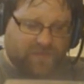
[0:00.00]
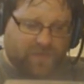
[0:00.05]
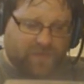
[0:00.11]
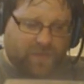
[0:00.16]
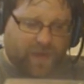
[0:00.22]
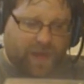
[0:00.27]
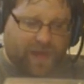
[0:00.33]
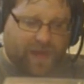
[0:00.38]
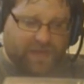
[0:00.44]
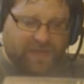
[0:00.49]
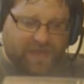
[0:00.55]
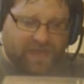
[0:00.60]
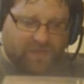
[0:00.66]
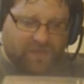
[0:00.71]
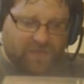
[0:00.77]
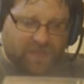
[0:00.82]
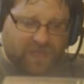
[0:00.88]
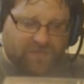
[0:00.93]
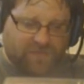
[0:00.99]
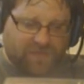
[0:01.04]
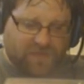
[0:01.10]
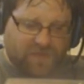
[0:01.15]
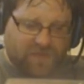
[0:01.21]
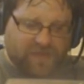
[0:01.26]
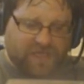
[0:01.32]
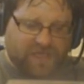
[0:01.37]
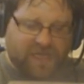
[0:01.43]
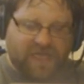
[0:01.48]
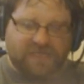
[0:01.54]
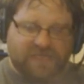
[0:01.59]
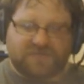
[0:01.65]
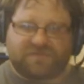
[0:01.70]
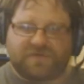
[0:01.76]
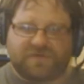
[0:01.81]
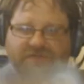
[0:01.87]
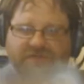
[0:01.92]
ride that will keep you on the edge of your seat.